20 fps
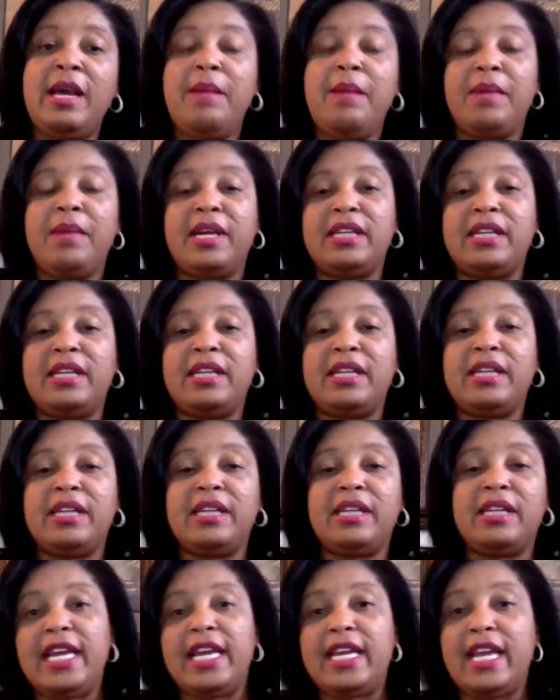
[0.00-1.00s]
because the
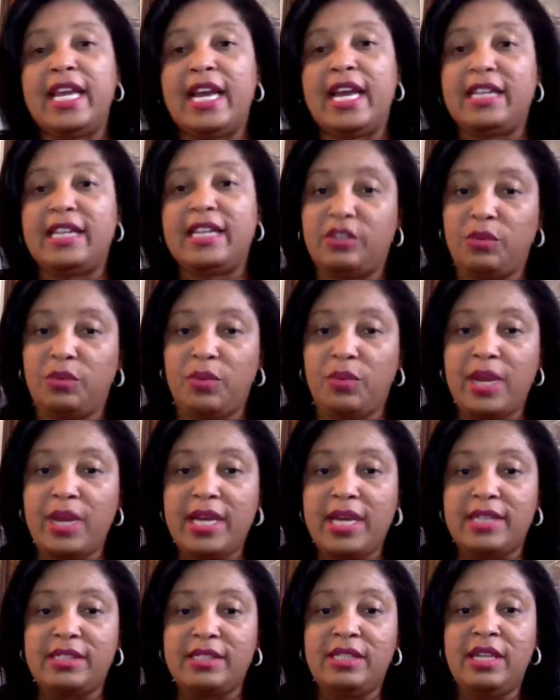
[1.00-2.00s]
land has to
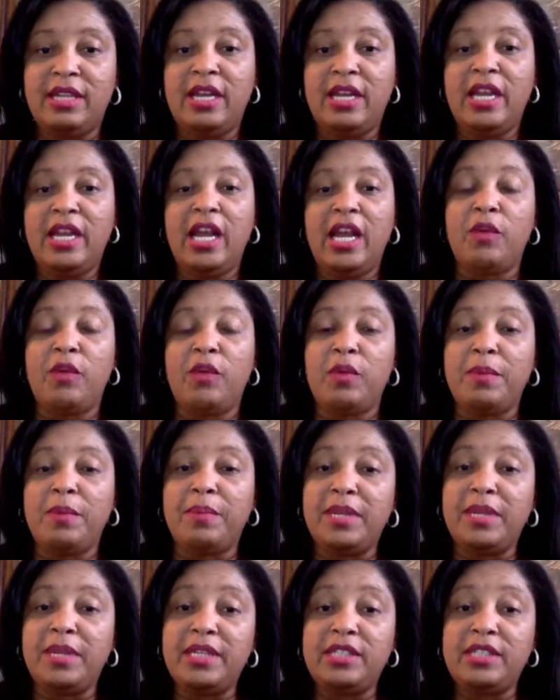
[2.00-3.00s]
rest and
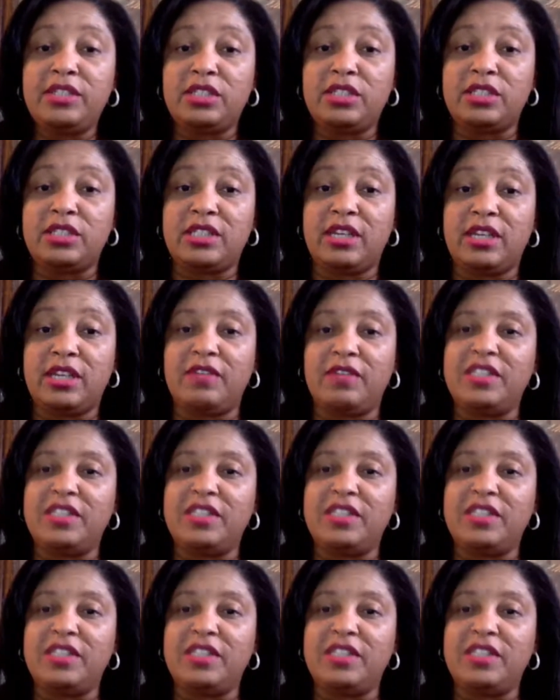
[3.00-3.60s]
replenish itself.